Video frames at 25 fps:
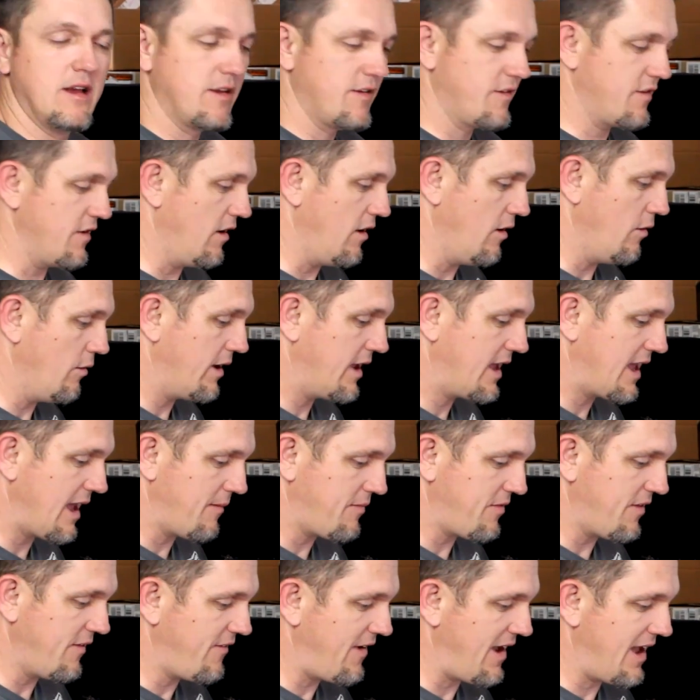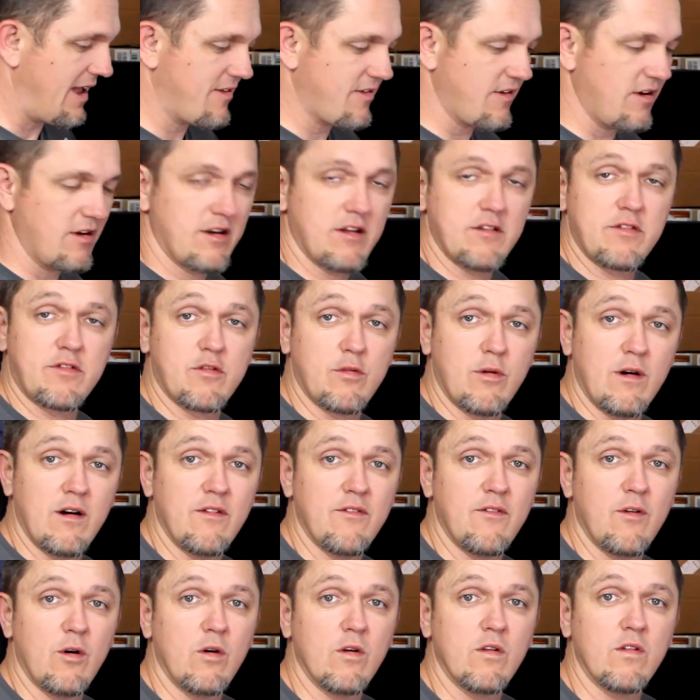So we kept the fans on
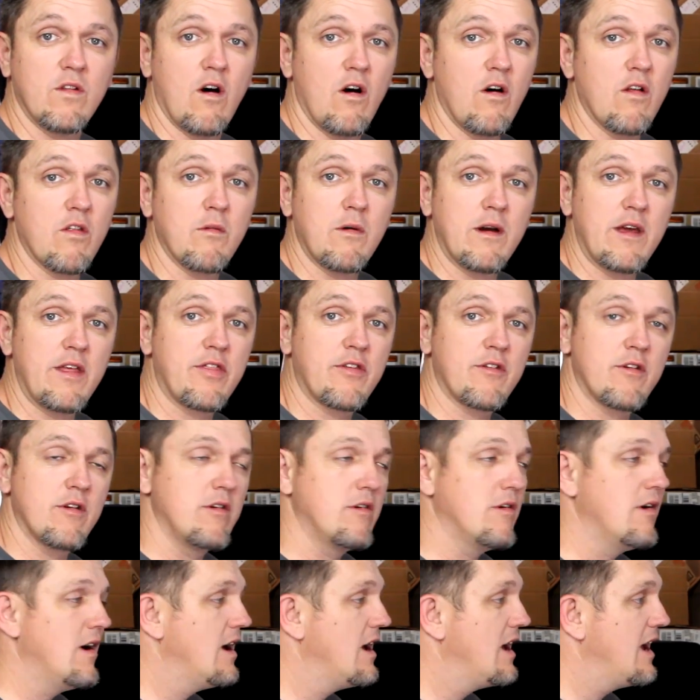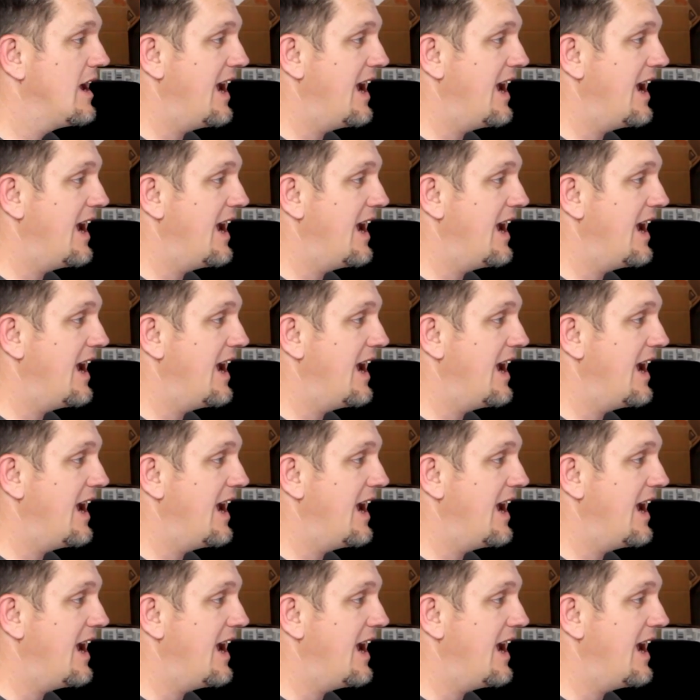12 volt all the way through,